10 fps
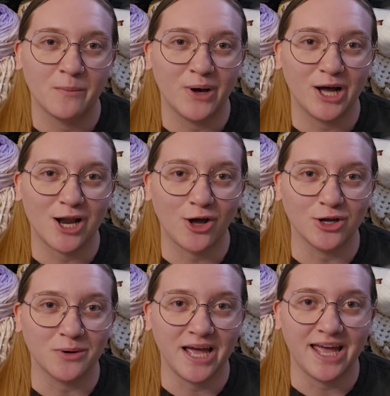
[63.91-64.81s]
but I'll
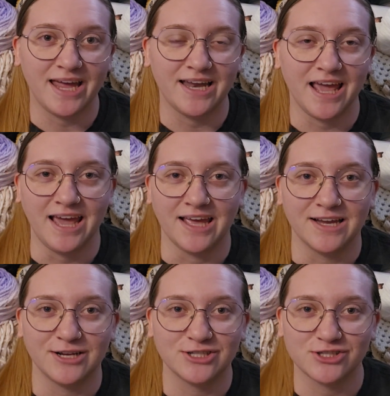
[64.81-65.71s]
go ahead
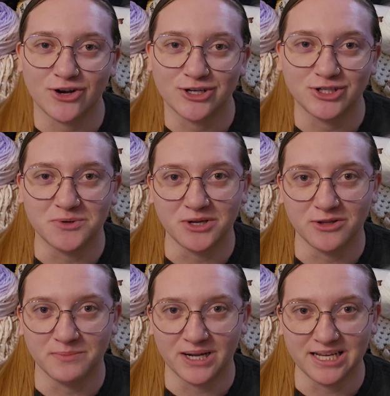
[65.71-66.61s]
and start showing
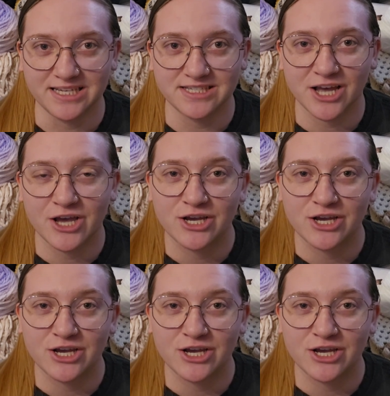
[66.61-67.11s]
you the bunnies.